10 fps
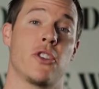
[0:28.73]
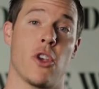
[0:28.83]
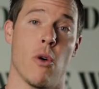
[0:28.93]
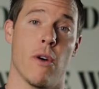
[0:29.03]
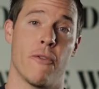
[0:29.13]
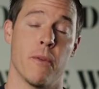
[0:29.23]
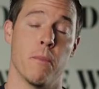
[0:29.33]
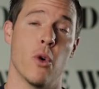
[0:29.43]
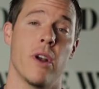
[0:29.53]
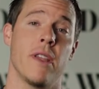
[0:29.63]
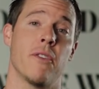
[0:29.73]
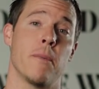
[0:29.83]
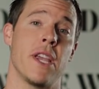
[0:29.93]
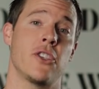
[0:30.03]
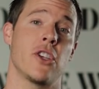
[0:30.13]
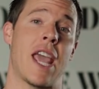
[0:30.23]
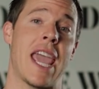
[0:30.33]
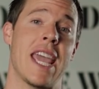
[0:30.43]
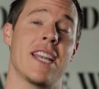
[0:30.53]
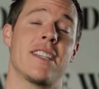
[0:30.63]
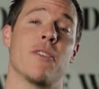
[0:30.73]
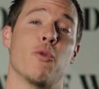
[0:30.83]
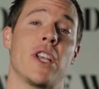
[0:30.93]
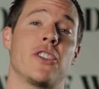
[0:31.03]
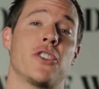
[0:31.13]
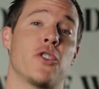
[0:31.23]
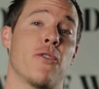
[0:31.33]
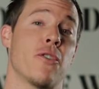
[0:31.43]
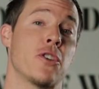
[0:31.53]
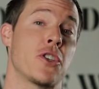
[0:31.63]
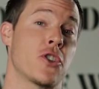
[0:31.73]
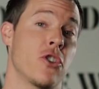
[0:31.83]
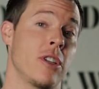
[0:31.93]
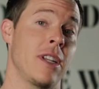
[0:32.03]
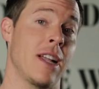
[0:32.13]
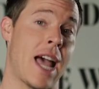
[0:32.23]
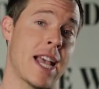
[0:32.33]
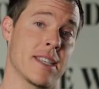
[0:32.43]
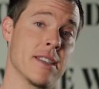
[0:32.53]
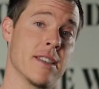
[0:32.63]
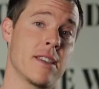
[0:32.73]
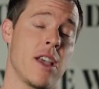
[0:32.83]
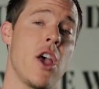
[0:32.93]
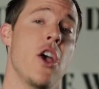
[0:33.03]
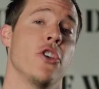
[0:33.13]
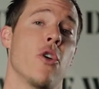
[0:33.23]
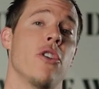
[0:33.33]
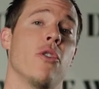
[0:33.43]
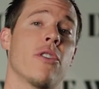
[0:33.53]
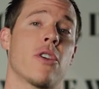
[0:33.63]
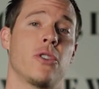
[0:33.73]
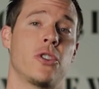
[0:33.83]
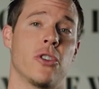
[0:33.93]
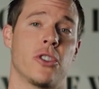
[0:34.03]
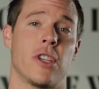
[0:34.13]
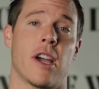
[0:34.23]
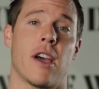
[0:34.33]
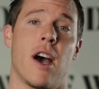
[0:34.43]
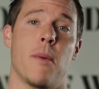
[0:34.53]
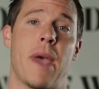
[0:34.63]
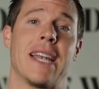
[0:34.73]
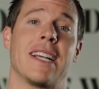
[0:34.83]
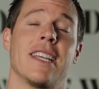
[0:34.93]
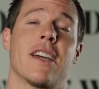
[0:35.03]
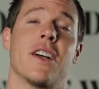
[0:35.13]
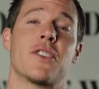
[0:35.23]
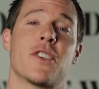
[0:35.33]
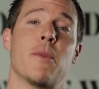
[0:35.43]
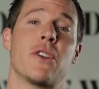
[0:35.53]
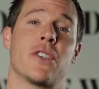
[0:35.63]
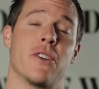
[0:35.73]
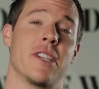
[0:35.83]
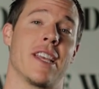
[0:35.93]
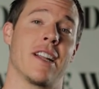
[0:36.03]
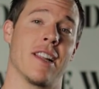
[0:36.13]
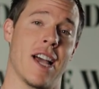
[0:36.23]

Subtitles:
So for more information and to register for certain classes, go to northcoastchurch.com and click on Summer Series and